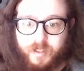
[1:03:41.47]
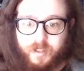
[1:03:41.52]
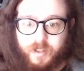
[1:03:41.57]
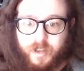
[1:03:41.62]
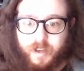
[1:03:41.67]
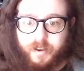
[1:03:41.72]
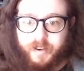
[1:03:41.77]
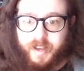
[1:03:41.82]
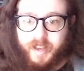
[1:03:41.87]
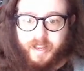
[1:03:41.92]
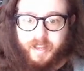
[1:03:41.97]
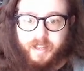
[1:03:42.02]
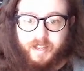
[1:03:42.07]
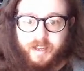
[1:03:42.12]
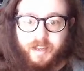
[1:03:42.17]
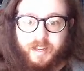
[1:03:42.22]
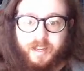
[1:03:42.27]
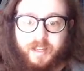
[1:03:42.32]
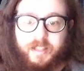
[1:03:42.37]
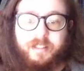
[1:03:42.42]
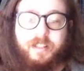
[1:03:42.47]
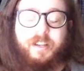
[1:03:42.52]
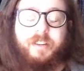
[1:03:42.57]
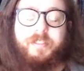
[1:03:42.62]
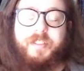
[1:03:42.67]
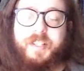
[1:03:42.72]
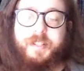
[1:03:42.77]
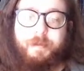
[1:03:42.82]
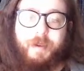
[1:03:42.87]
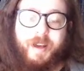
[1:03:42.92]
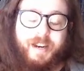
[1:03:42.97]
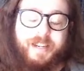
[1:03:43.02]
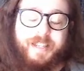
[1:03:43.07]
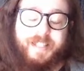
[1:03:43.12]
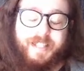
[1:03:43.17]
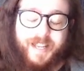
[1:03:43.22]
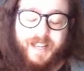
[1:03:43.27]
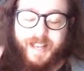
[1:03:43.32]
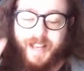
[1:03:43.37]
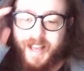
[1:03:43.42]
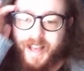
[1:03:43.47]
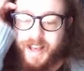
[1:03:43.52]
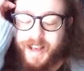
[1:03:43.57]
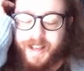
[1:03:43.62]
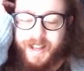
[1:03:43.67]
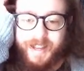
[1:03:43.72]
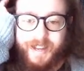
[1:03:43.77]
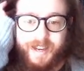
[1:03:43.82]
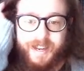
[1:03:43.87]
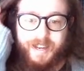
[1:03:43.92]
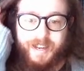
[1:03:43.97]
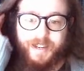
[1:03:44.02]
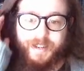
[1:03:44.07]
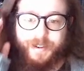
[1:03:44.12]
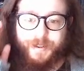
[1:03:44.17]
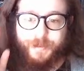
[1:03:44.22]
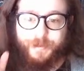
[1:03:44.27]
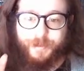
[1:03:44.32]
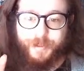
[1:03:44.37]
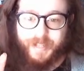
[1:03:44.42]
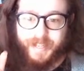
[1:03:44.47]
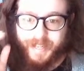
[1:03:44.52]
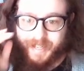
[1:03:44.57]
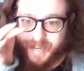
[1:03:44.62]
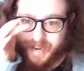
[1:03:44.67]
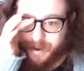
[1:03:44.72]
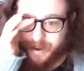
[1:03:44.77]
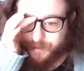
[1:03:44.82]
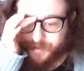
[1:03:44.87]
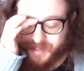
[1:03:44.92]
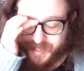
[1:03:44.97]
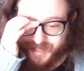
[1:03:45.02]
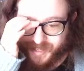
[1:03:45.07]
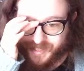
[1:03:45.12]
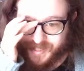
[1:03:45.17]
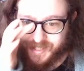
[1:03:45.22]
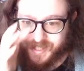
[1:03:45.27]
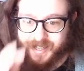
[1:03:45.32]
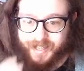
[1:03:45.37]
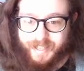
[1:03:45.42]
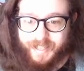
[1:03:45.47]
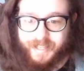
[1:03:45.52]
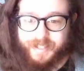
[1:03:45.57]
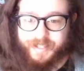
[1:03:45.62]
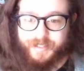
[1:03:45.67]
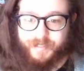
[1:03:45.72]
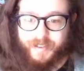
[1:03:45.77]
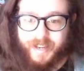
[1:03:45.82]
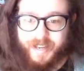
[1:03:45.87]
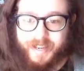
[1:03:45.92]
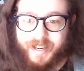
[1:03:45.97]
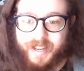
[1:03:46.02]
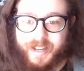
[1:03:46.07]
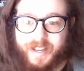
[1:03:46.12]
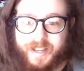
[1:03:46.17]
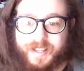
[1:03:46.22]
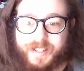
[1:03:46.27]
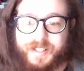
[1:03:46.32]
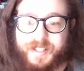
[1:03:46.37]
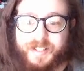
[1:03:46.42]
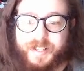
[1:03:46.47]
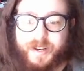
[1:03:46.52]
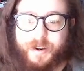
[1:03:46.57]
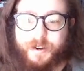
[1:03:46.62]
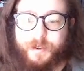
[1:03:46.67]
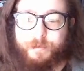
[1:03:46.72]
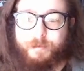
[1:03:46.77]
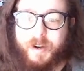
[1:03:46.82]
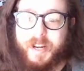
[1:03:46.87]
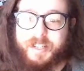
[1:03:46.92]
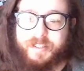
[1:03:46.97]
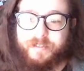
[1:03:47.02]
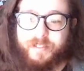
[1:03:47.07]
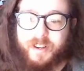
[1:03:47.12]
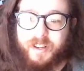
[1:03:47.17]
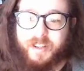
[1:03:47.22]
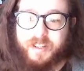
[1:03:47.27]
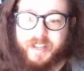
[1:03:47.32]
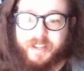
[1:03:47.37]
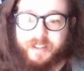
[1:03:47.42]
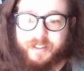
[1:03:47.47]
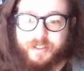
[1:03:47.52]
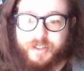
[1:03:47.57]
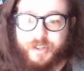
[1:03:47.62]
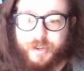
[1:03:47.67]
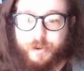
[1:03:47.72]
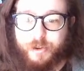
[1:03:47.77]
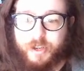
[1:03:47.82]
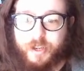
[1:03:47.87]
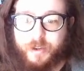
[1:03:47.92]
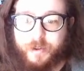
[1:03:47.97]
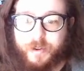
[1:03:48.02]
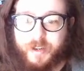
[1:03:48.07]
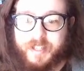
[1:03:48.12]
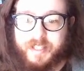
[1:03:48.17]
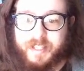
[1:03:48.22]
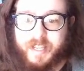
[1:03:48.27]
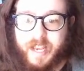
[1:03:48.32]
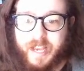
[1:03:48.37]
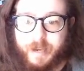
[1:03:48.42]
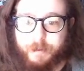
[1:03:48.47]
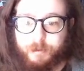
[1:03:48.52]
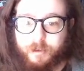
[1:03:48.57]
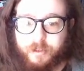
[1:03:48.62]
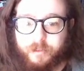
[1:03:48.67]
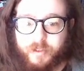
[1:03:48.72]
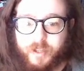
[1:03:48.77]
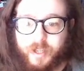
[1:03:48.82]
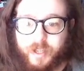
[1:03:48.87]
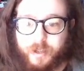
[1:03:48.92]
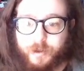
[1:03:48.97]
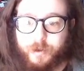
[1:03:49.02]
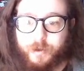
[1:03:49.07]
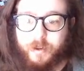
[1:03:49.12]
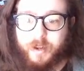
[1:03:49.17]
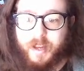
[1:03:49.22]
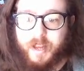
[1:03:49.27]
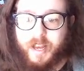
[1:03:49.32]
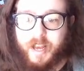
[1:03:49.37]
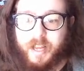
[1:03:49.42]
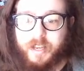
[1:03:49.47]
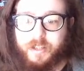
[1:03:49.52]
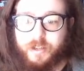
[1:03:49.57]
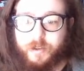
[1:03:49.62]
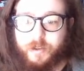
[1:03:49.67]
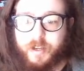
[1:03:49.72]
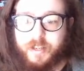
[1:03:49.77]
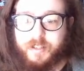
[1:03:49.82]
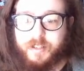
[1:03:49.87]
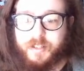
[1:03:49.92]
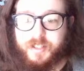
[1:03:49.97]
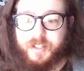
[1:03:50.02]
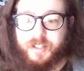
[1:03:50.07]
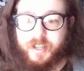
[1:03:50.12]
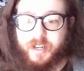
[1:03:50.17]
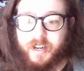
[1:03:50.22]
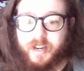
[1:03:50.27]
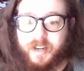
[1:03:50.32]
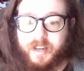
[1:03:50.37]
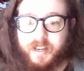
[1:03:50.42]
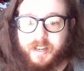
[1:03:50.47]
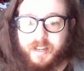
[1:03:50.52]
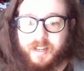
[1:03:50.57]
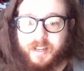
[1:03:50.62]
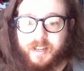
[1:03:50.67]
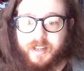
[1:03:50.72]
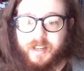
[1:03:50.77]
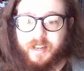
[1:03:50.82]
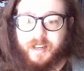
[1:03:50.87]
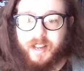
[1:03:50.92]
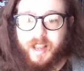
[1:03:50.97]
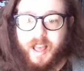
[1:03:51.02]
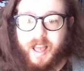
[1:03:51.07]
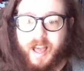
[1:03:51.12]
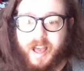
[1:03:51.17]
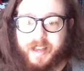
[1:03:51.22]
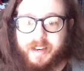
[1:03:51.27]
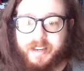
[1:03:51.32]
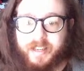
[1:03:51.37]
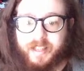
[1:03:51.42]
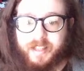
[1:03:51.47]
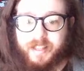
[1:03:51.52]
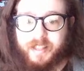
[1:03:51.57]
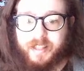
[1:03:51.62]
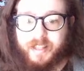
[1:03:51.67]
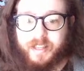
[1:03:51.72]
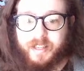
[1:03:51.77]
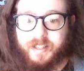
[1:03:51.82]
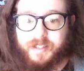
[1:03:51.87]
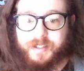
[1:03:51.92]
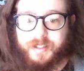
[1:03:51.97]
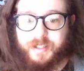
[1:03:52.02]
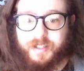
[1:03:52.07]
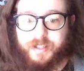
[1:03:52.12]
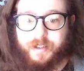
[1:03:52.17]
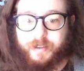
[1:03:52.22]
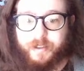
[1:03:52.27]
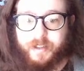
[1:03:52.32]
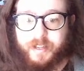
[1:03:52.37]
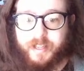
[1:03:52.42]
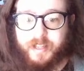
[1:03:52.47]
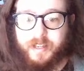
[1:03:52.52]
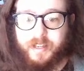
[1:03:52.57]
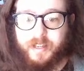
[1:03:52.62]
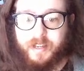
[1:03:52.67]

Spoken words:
Okay, none of this matters what I name things. It's fine. So by default, it'll show you a table view, and you can start adding things to it.